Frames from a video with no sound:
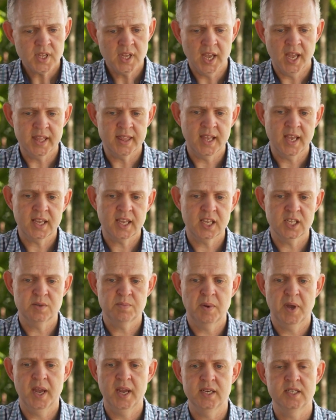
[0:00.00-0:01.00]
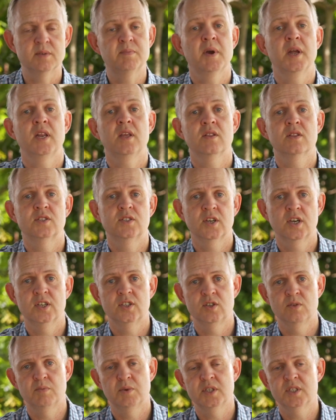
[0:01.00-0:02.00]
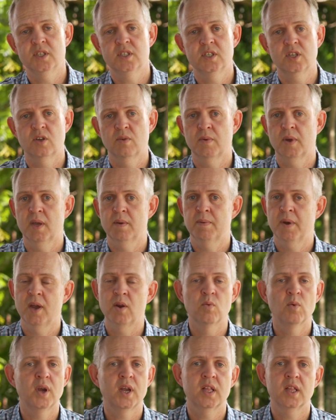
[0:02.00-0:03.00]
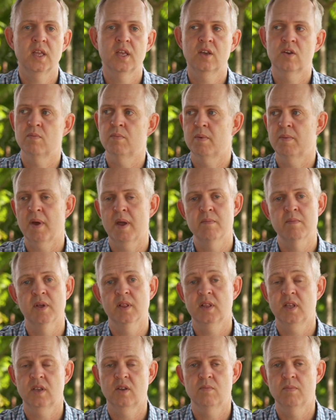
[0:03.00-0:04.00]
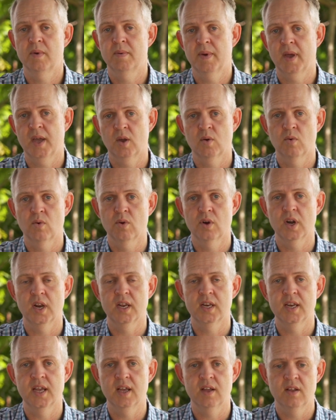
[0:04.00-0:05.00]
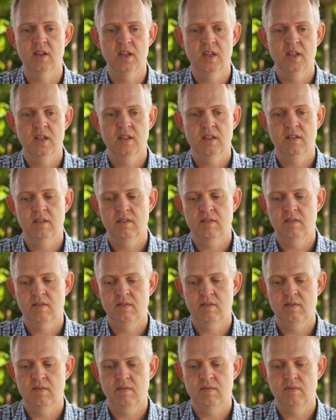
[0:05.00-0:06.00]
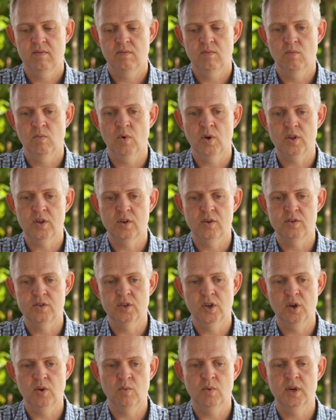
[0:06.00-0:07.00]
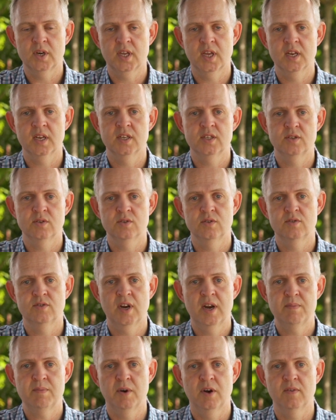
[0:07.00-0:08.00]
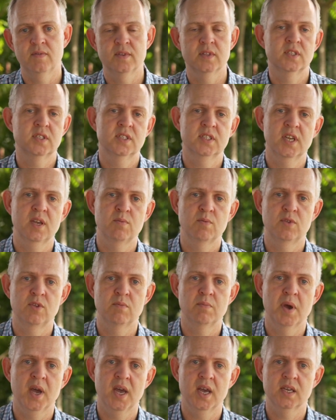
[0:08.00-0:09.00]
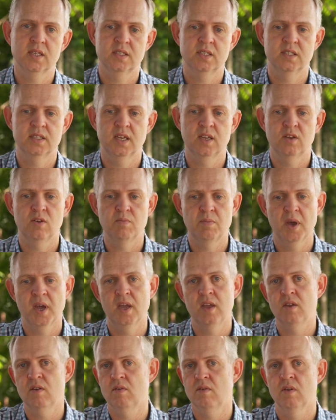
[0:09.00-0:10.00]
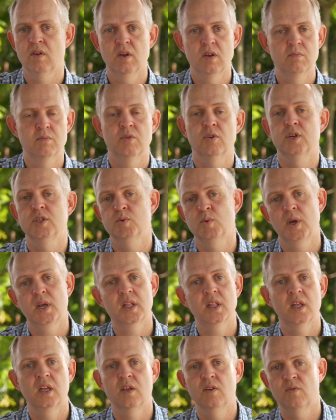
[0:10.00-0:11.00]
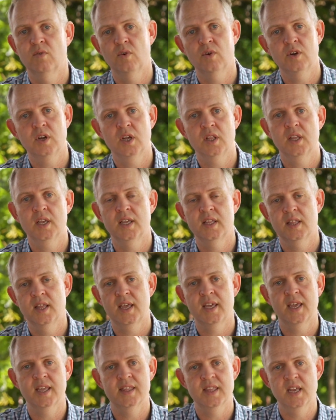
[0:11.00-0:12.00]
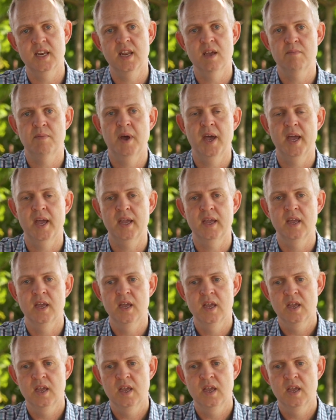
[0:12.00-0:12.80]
And that gets paid, depending on the size of your business, it could be paid weekly, it could be paid monthly, it could be paid quarterly. Now, what you don't want to get into a trap of, and it's the same with your BAS, is that you pay your employees weekly or fortnightly and they get their net pay.